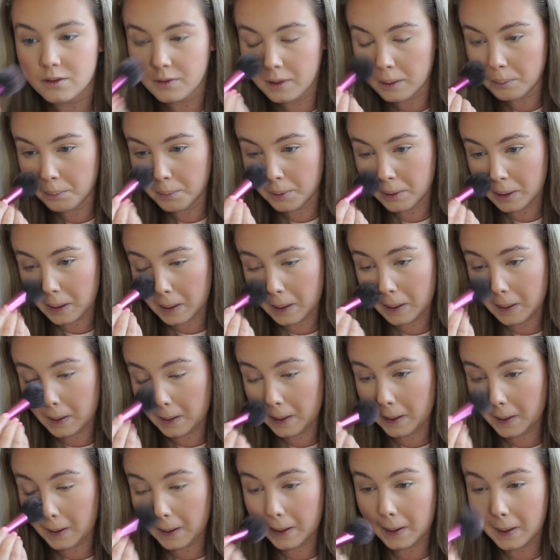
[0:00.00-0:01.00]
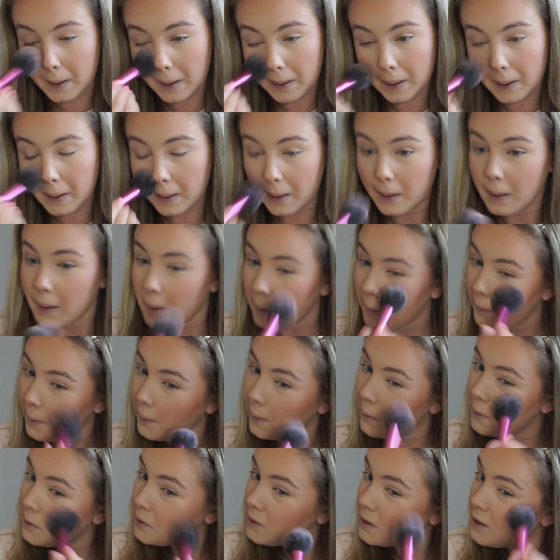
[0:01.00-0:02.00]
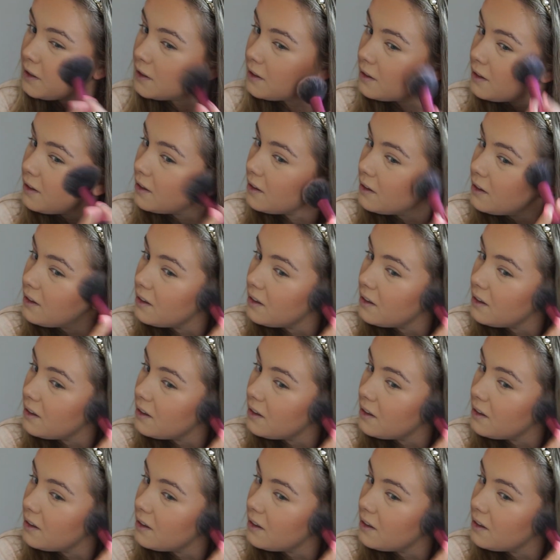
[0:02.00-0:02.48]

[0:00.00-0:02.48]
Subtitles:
it, but I think